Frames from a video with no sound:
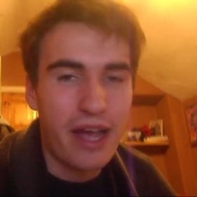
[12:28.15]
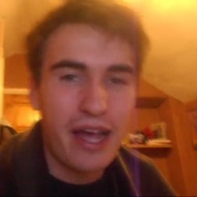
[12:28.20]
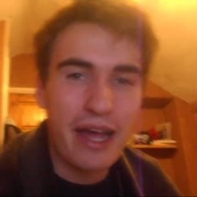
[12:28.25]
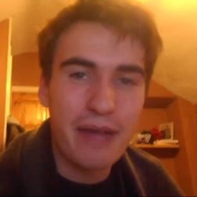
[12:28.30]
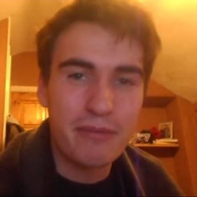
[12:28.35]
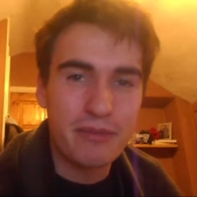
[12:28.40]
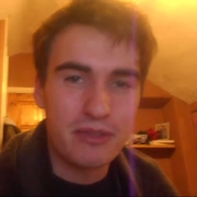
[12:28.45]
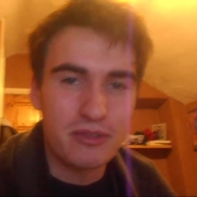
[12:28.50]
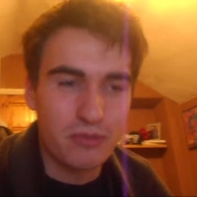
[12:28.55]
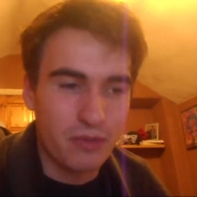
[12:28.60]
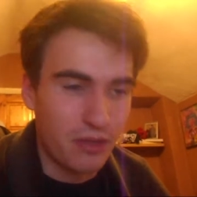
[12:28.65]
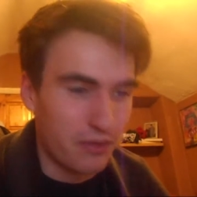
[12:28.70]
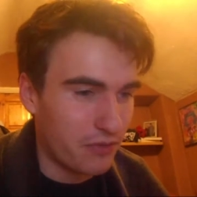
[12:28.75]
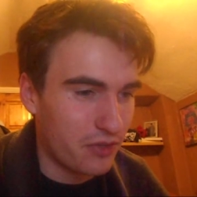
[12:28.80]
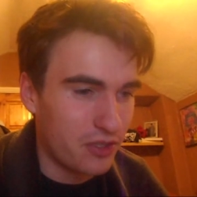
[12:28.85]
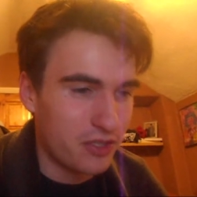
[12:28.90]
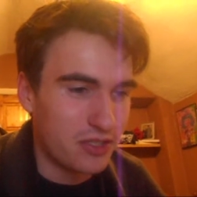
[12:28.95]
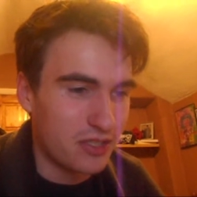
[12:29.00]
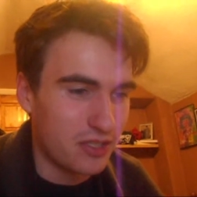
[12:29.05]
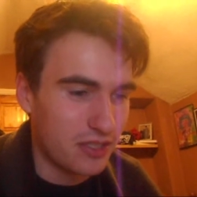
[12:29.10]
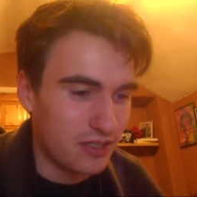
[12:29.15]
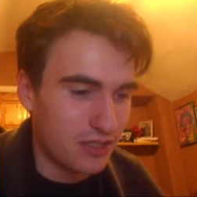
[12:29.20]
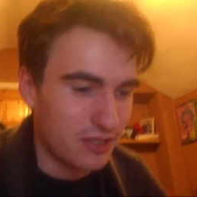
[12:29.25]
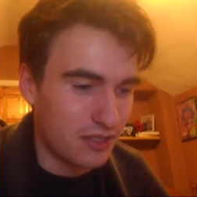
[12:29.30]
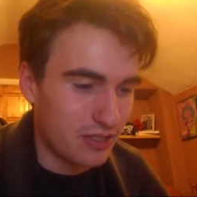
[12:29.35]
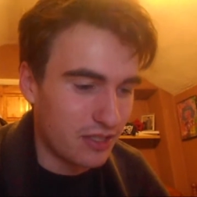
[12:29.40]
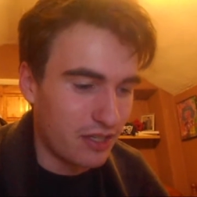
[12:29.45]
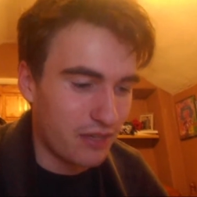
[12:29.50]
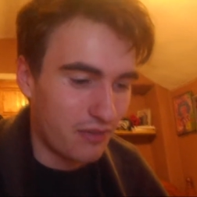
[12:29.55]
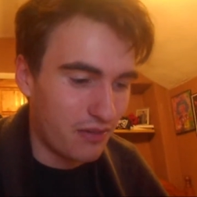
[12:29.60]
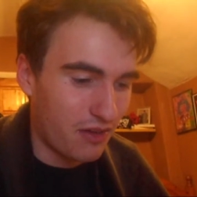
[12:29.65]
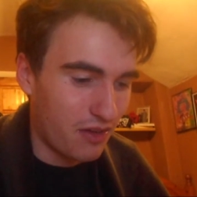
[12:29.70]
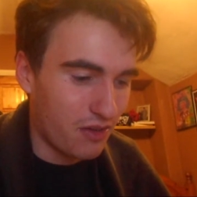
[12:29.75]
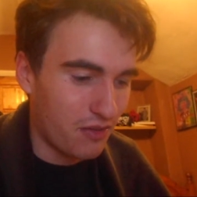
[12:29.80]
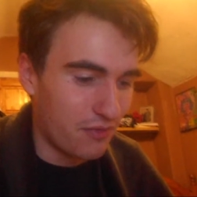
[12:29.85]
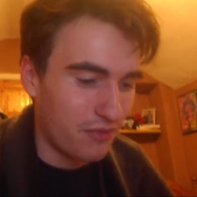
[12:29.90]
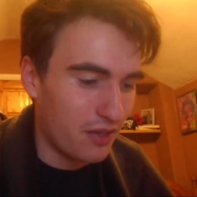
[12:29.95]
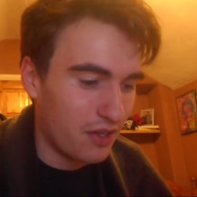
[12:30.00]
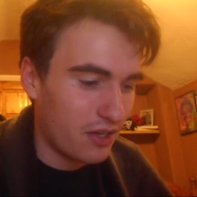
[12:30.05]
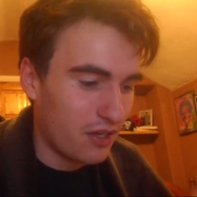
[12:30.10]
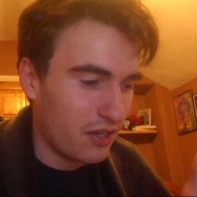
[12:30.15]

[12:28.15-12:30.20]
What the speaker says: happens with the voices and stuff of